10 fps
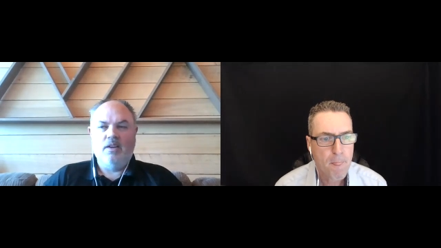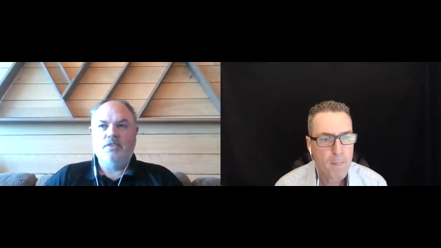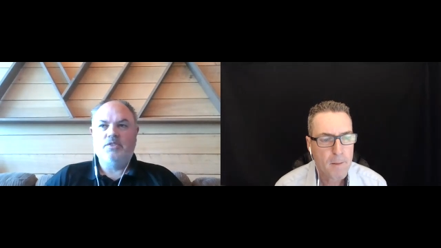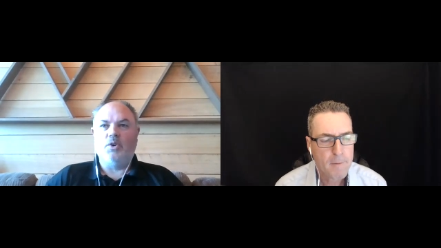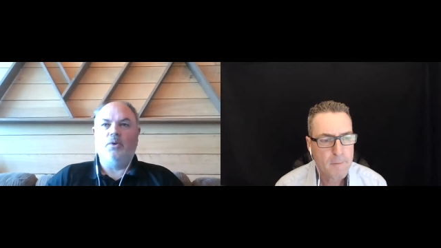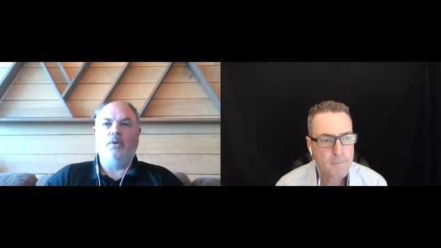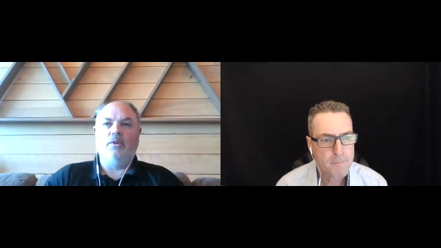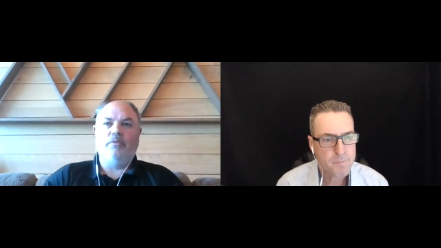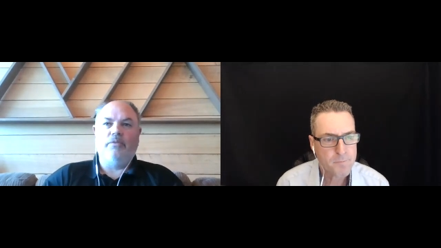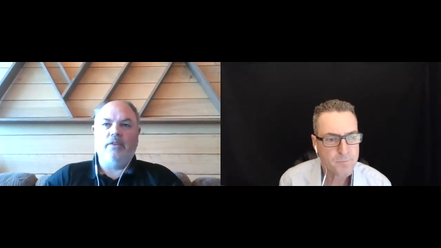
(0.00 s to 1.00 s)
Speaker 1: So
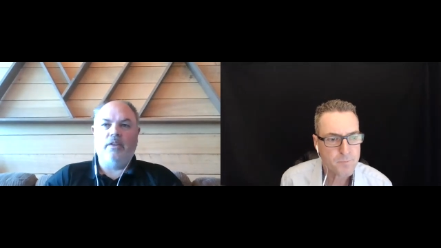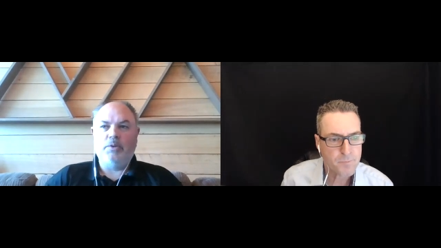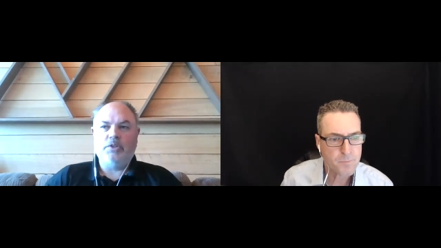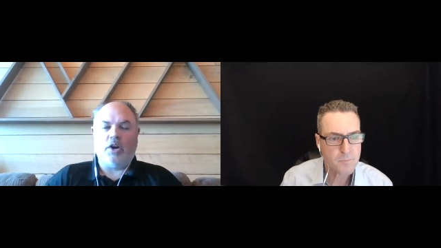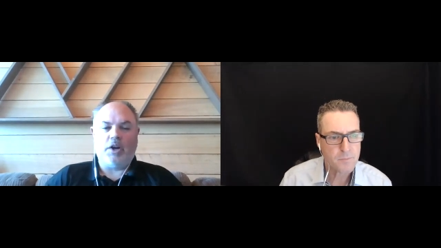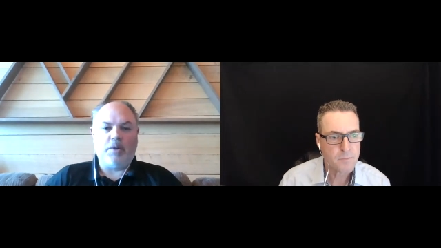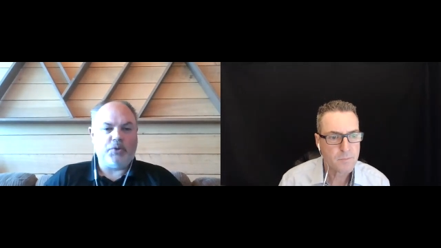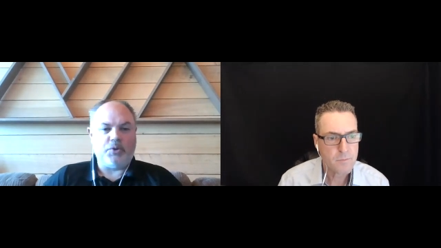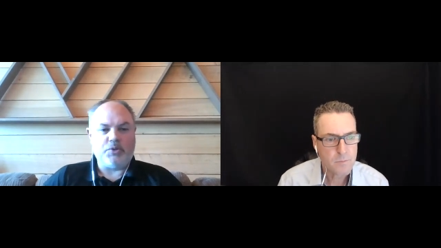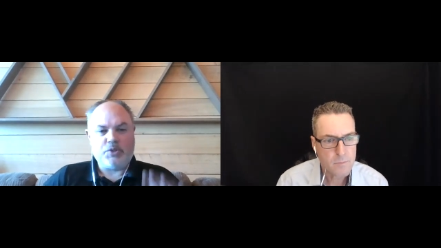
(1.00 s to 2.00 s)
we talk
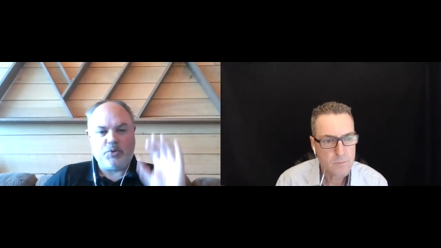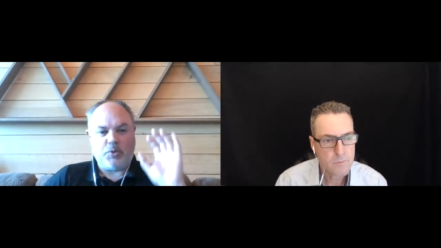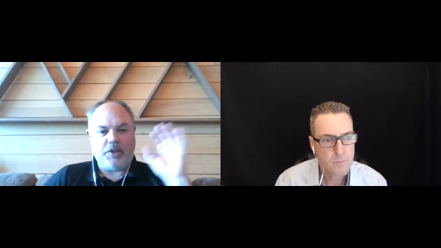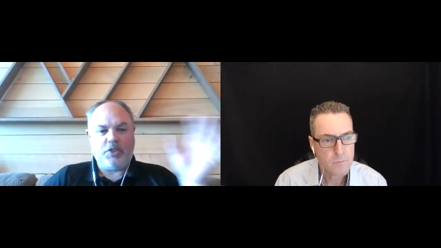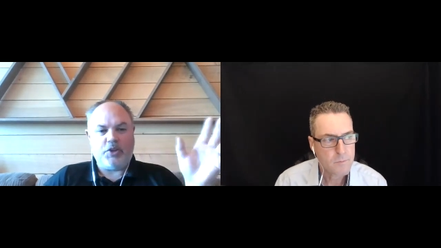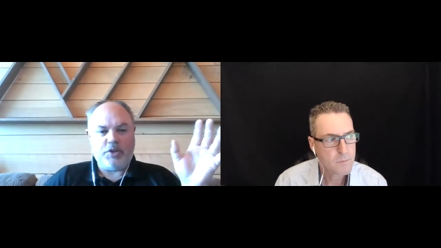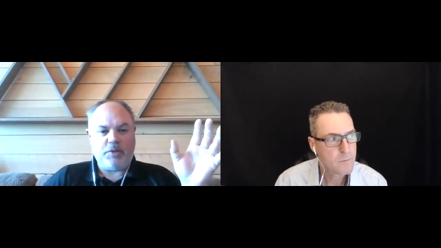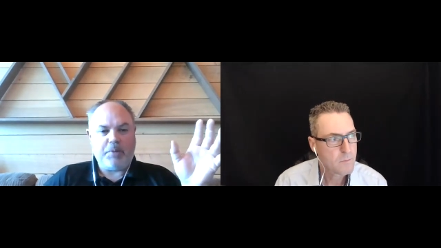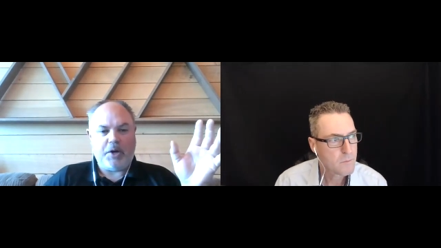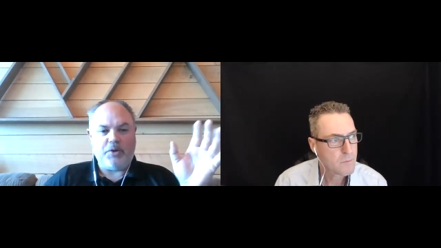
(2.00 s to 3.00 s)
about those 2030
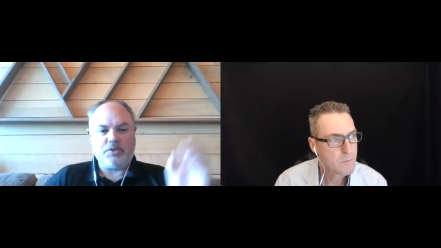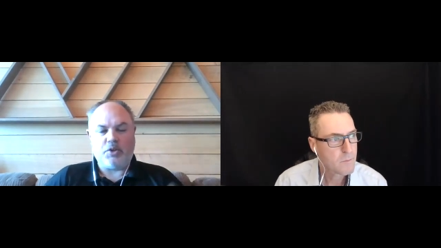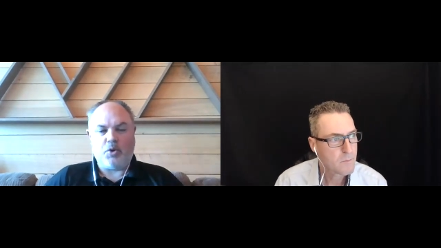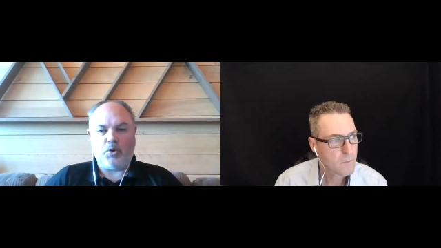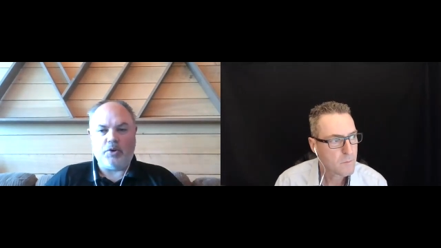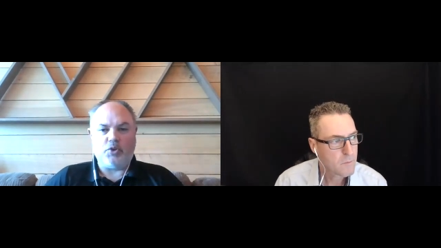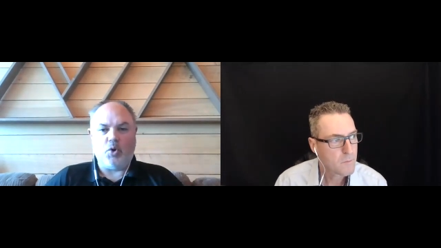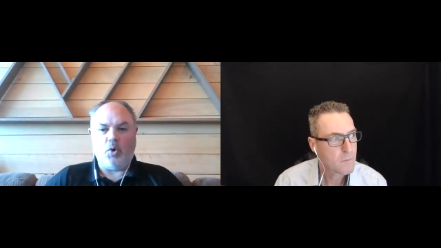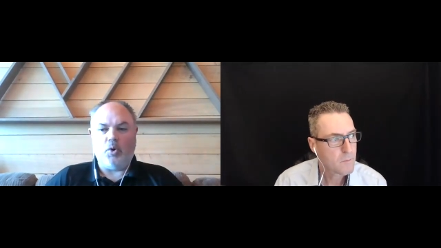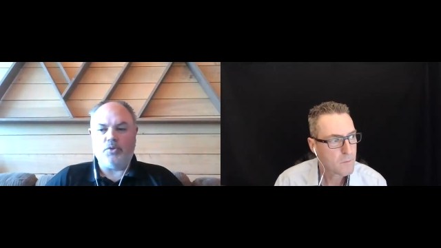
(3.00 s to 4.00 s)
Paris Accord
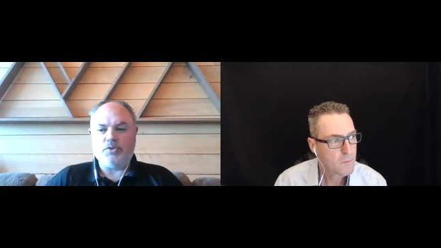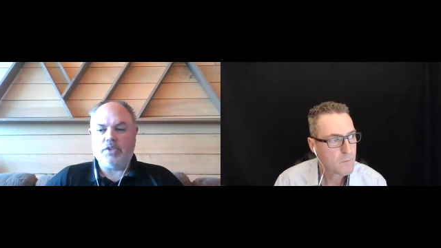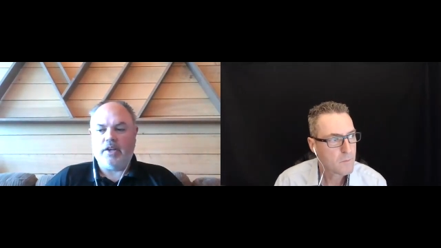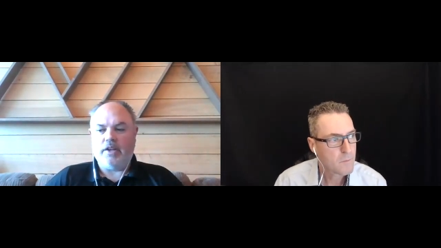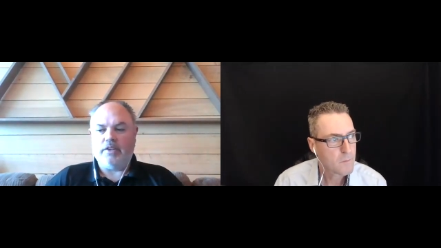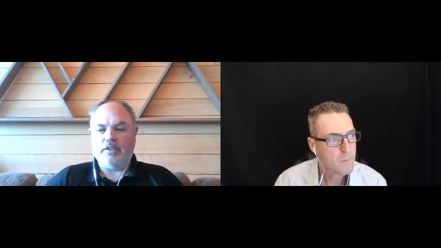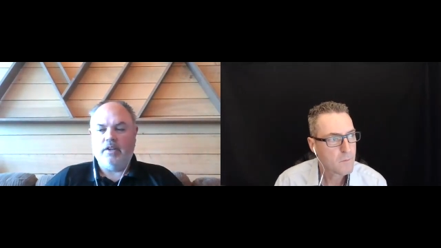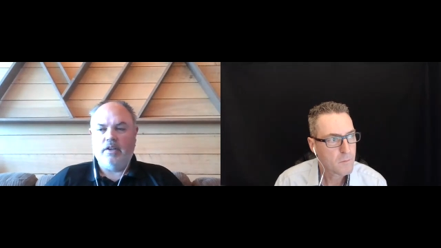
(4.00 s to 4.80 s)
goals and